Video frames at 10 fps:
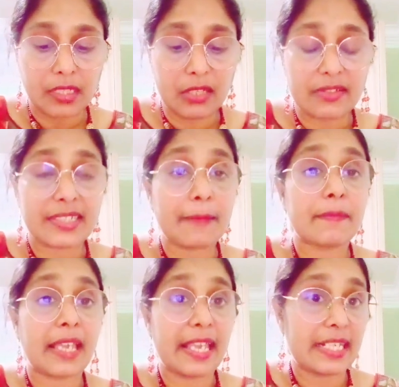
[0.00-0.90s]
Now step
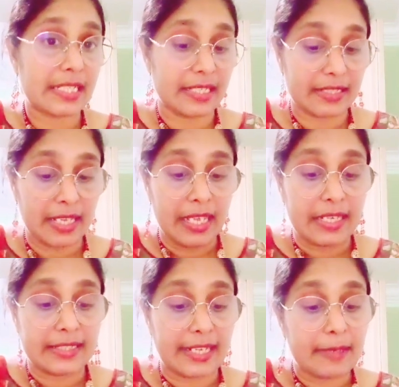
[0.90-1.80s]
8 is
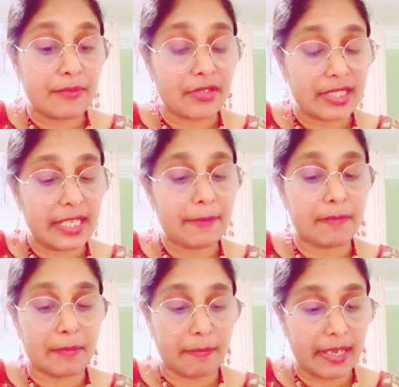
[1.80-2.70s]
deliberately
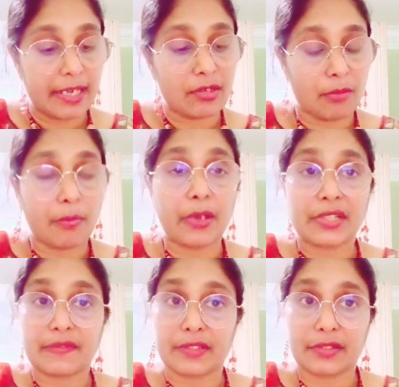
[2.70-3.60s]
prepare your
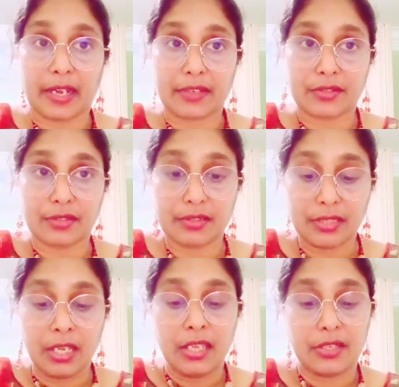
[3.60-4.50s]
point of
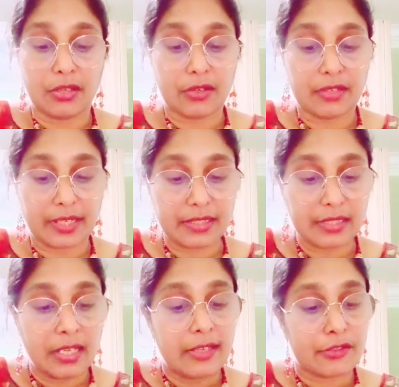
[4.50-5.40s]
attraction, your
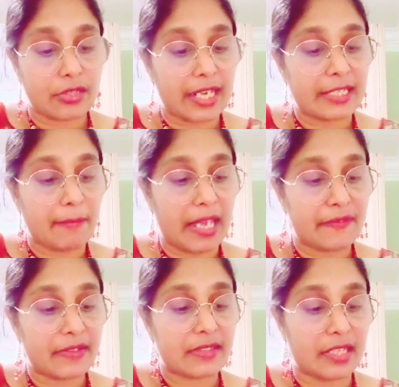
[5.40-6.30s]
grid, so that the
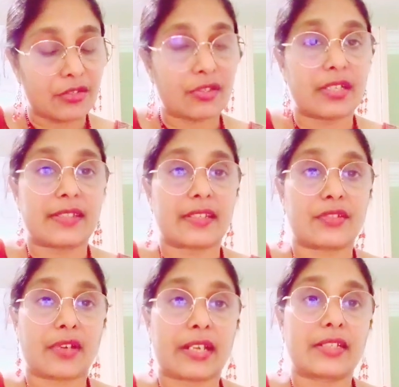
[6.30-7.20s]
manifestation is
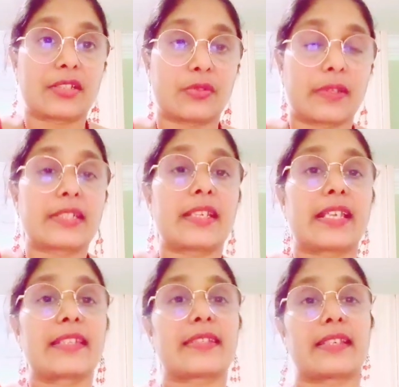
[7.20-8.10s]
attracted to it
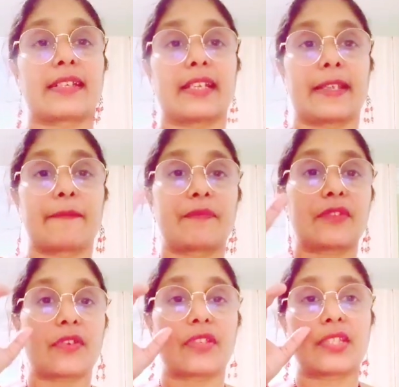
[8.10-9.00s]
instantly.
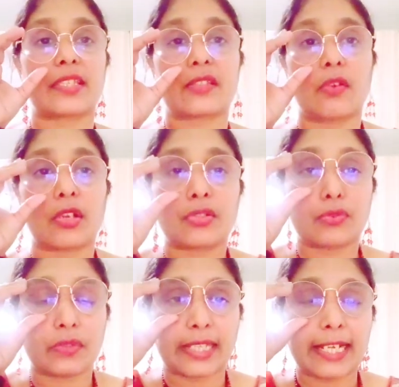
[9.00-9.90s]
So you just got
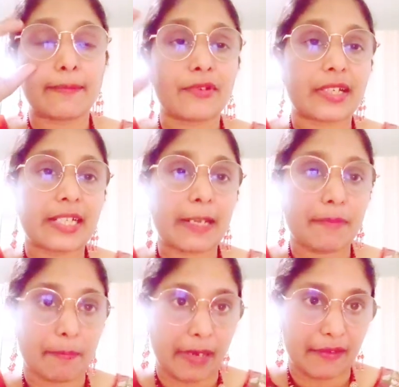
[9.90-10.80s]
to deliberately
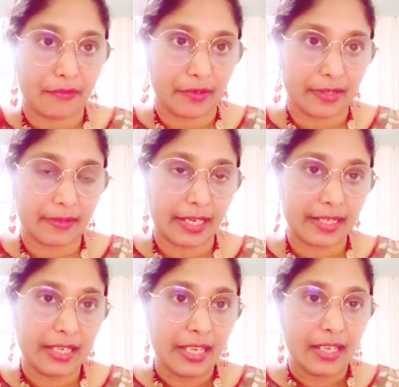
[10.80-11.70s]
prepare for it. Like,
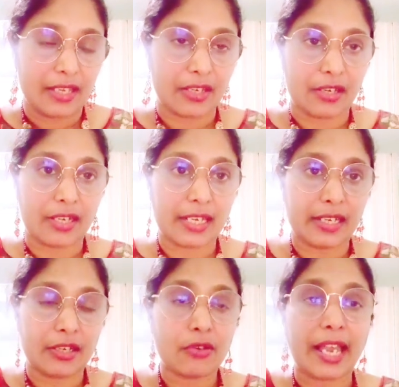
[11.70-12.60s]

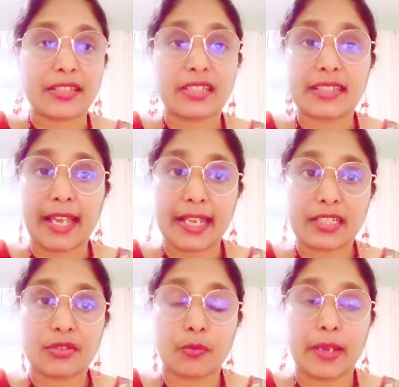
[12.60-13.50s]
you catch in the
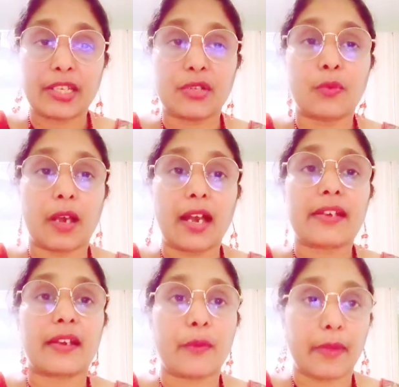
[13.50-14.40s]
act when you
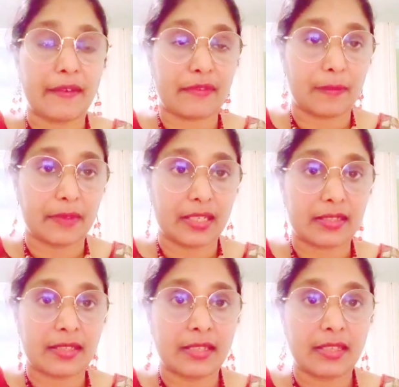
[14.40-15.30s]
are away from
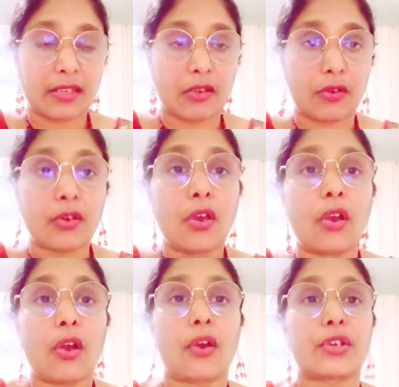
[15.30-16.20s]
this, or
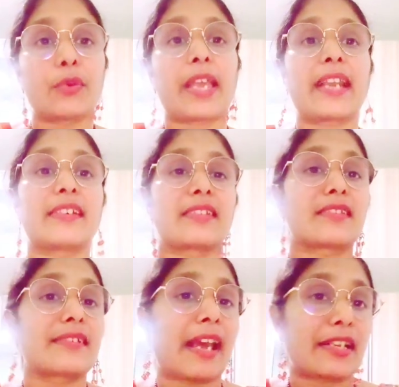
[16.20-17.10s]
you can
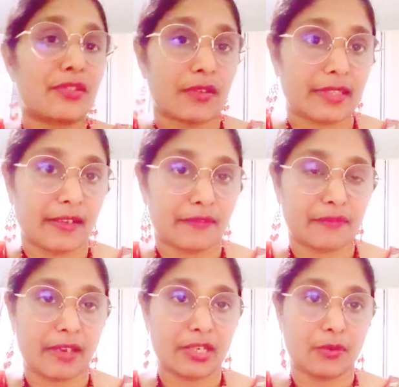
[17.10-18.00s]
distract
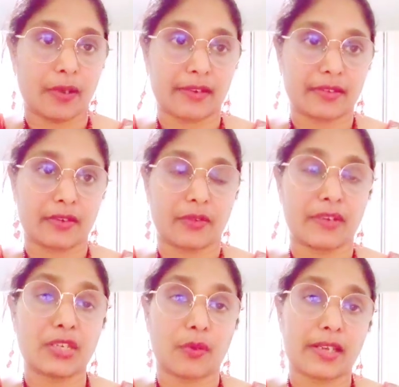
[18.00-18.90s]
yourself when you
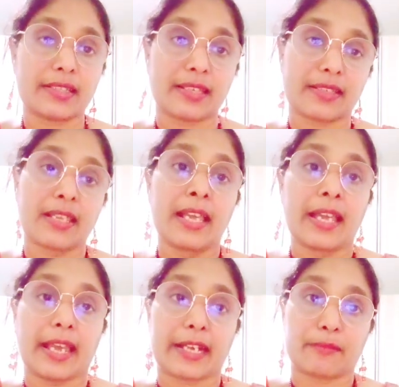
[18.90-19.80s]
are in this
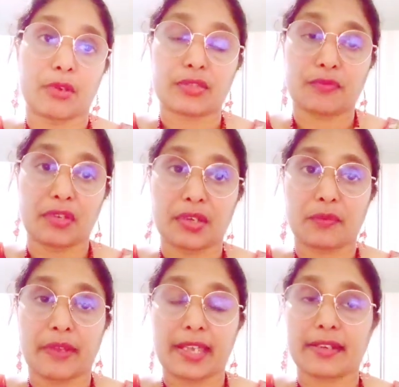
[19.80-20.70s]
atmosphere
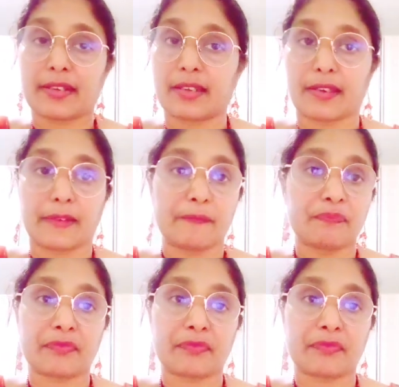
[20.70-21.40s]
where